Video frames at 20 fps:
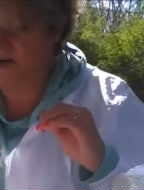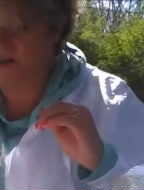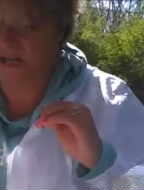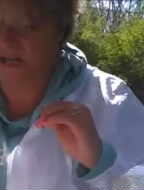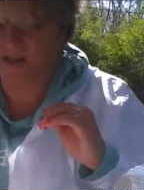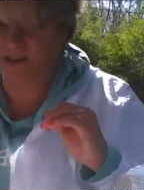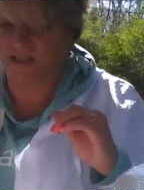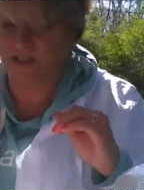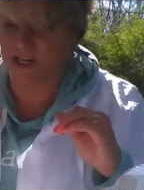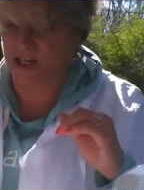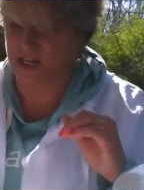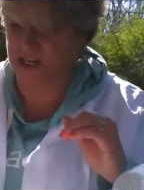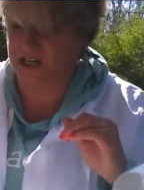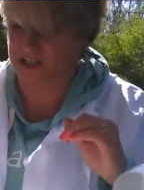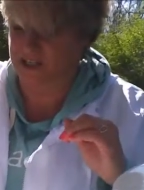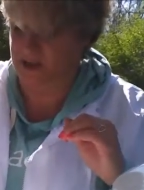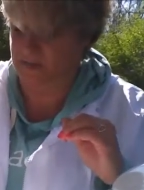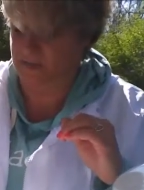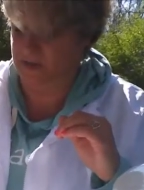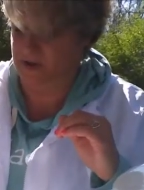the starting
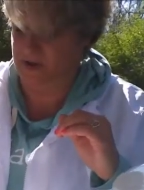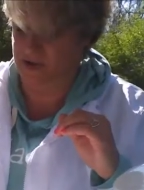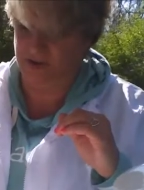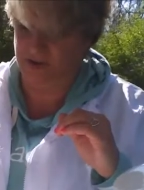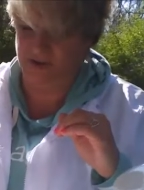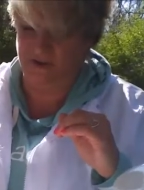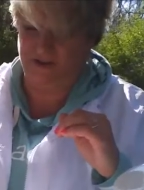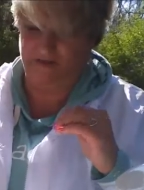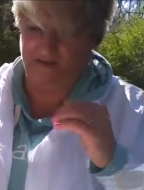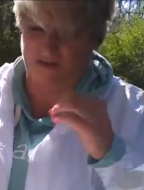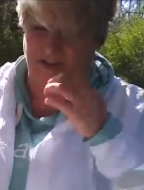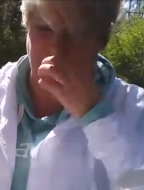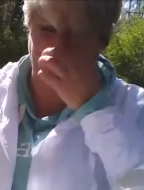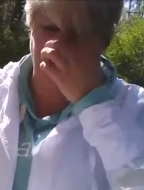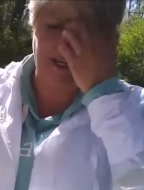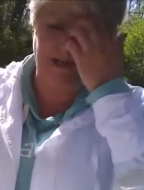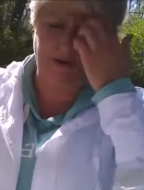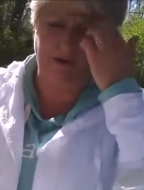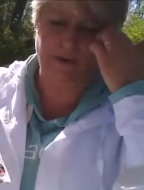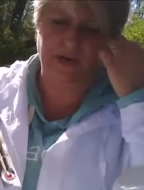temperature of the
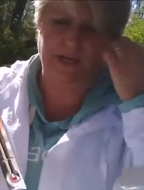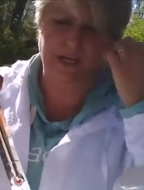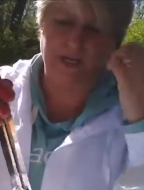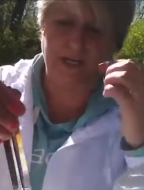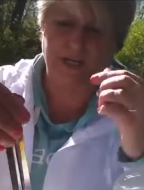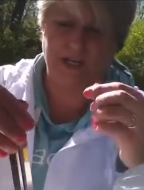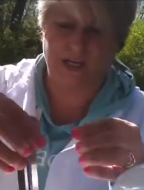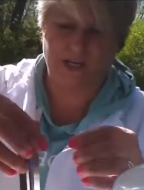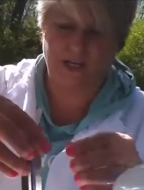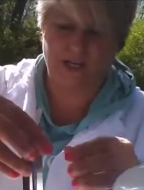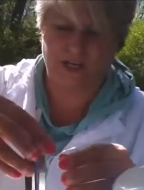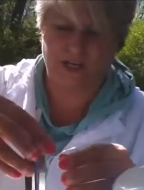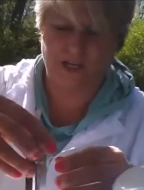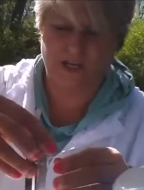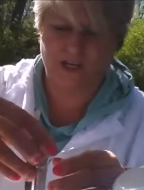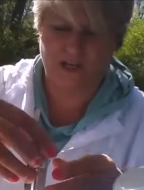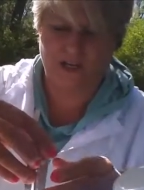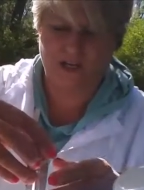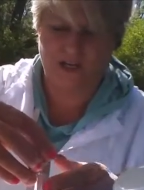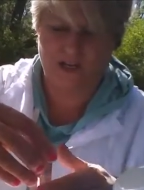liquid.
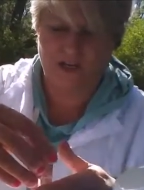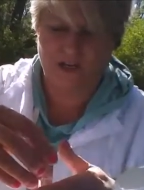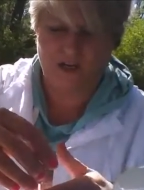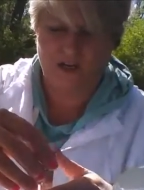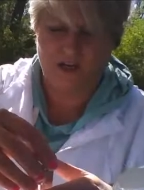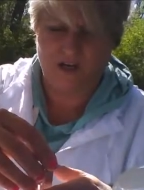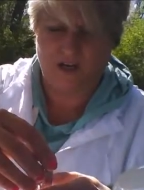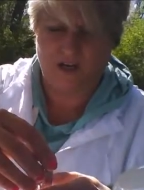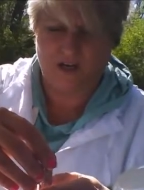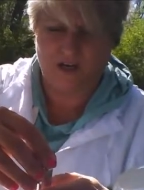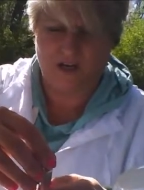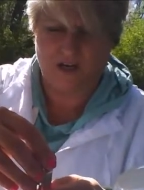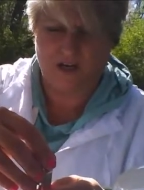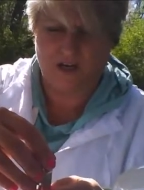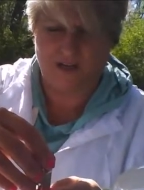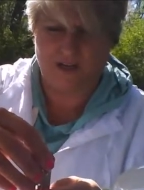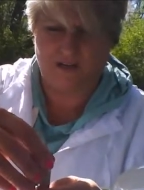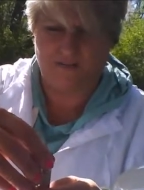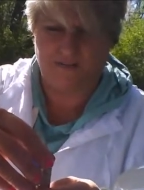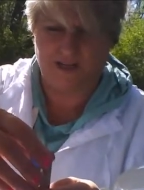
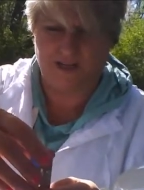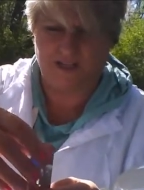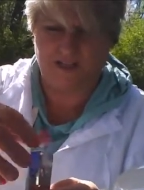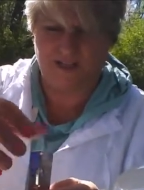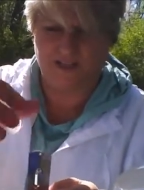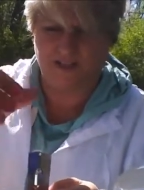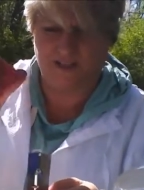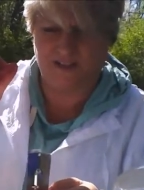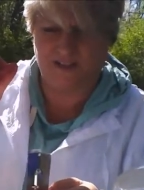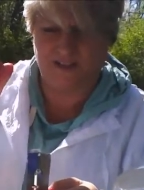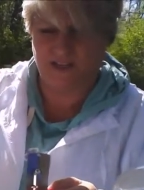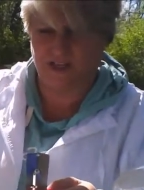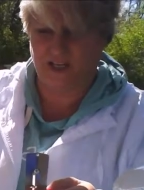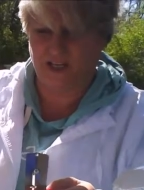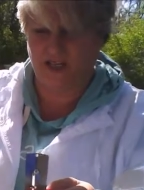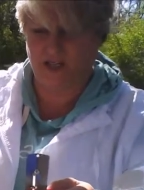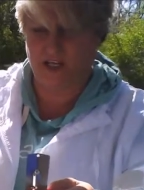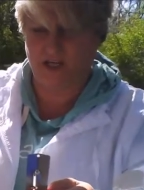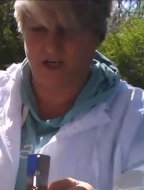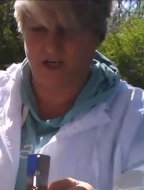They've been just
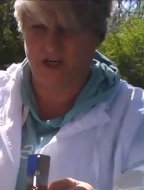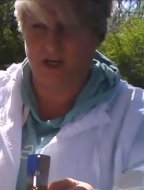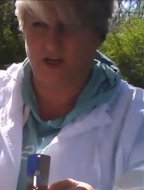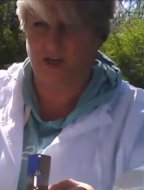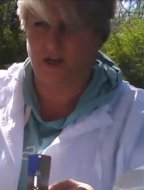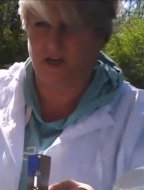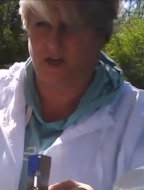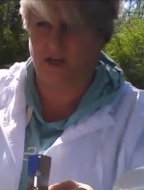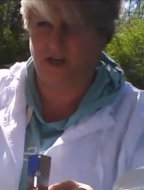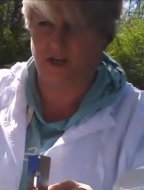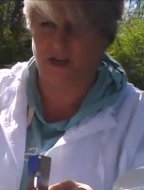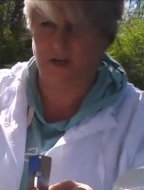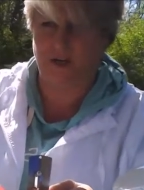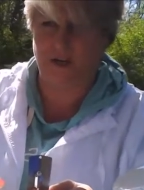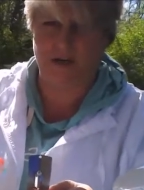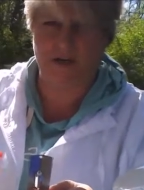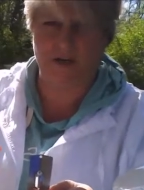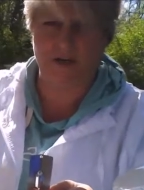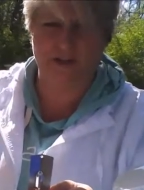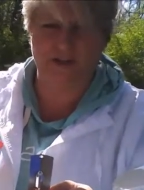here
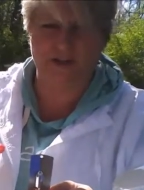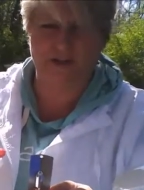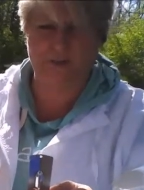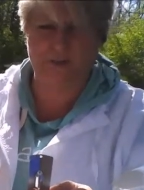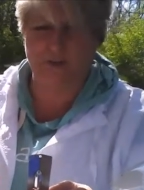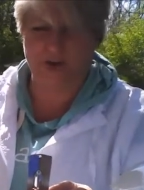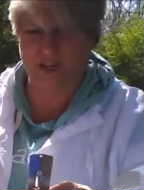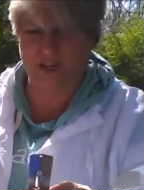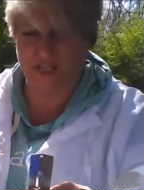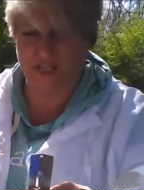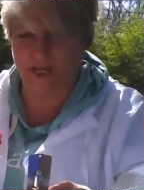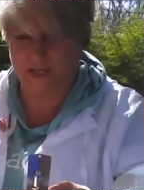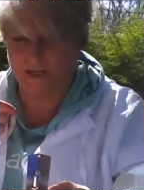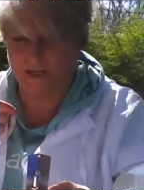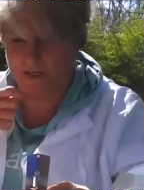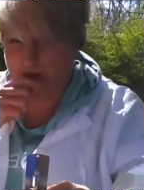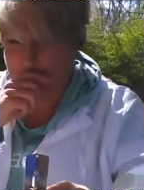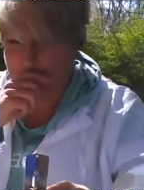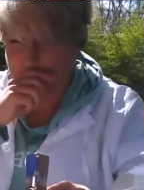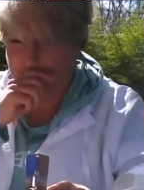under the umbrella.
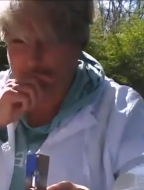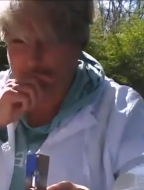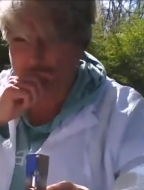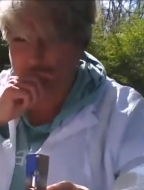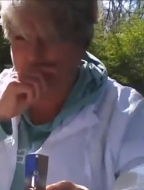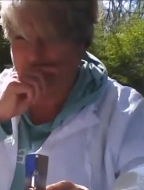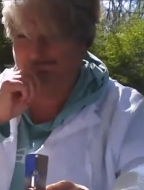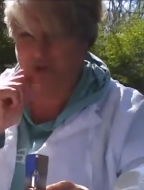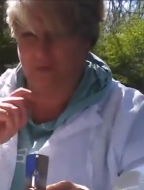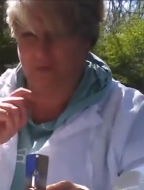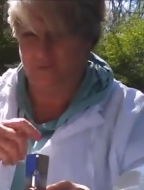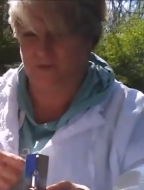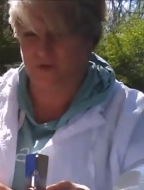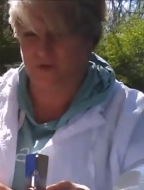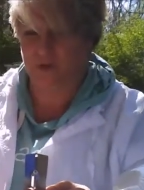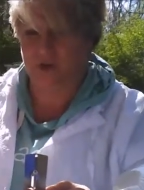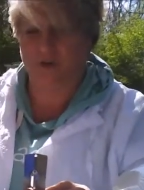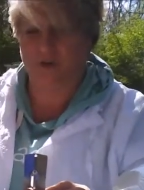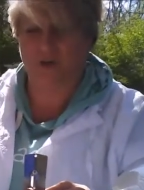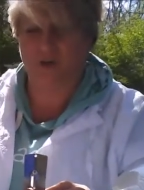
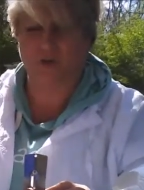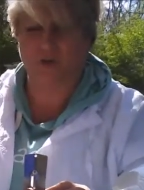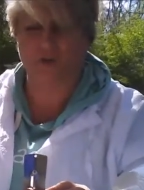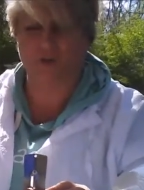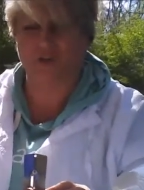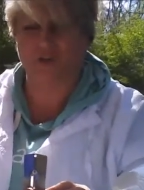Should be close to